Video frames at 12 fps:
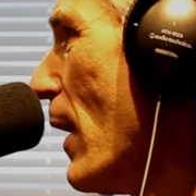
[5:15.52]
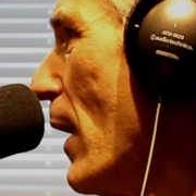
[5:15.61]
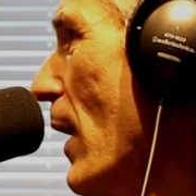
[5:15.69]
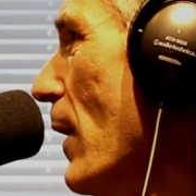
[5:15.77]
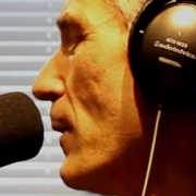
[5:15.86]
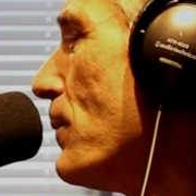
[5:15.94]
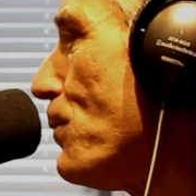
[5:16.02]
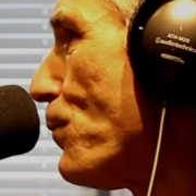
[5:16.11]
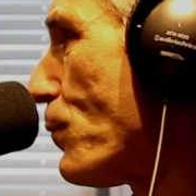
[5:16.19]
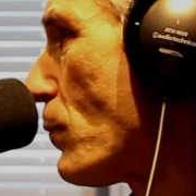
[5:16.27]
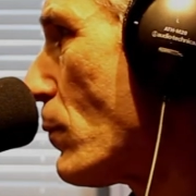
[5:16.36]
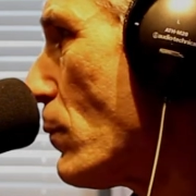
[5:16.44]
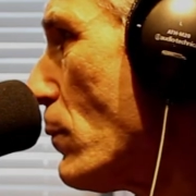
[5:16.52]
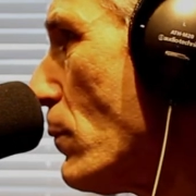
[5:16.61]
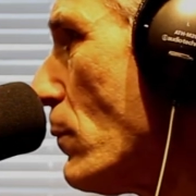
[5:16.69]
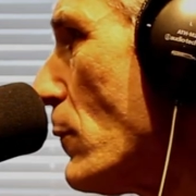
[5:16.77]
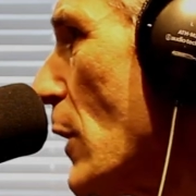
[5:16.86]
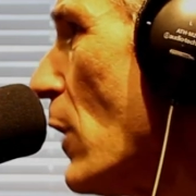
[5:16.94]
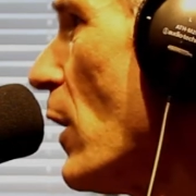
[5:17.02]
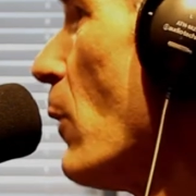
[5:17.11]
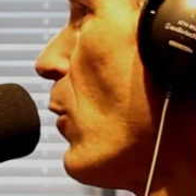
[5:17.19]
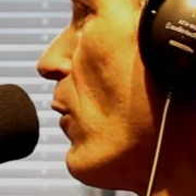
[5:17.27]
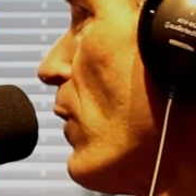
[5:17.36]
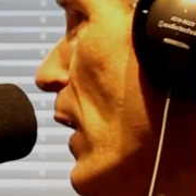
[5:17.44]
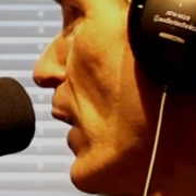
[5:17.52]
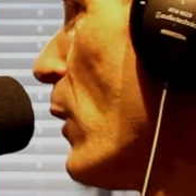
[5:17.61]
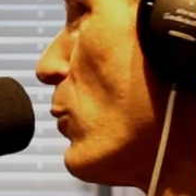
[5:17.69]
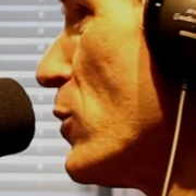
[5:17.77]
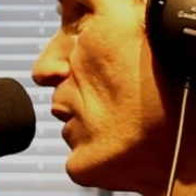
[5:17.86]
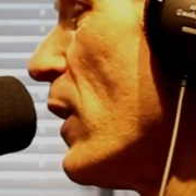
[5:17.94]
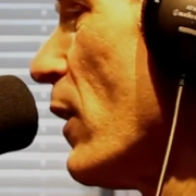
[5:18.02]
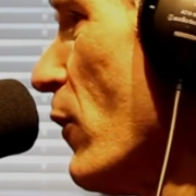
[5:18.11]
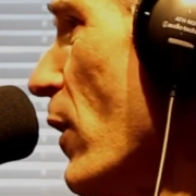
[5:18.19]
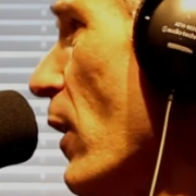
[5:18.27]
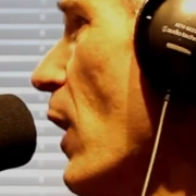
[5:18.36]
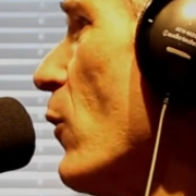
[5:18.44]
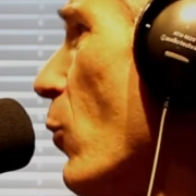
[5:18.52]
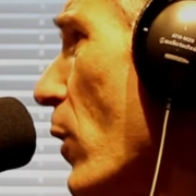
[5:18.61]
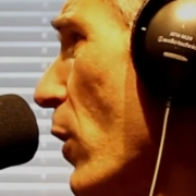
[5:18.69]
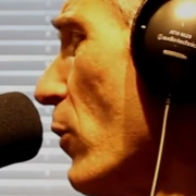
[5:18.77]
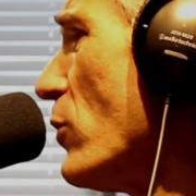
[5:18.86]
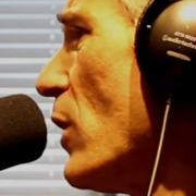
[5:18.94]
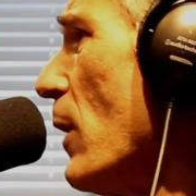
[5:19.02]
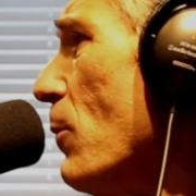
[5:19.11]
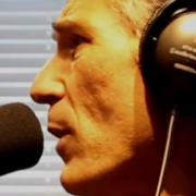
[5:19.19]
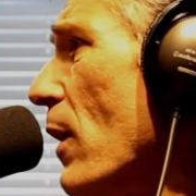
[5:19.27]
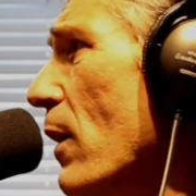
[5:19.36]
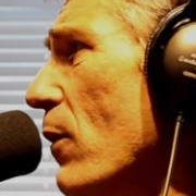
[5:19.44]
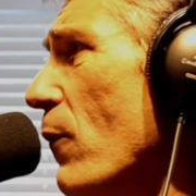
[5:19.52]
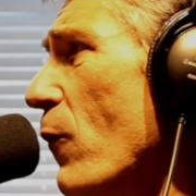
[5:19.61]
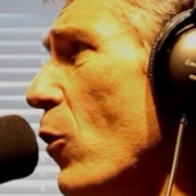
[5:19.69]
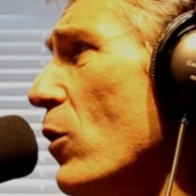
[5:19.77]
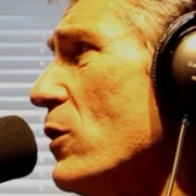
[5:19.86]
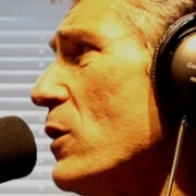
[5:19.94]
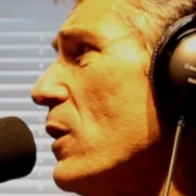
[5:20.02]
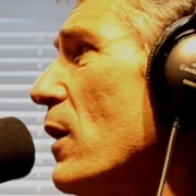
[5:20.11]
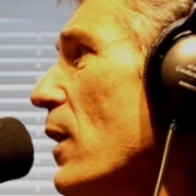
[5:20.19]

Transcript: On reel-to-reel tape, I'm guessing? They were sitting on audio tape, in the vaults.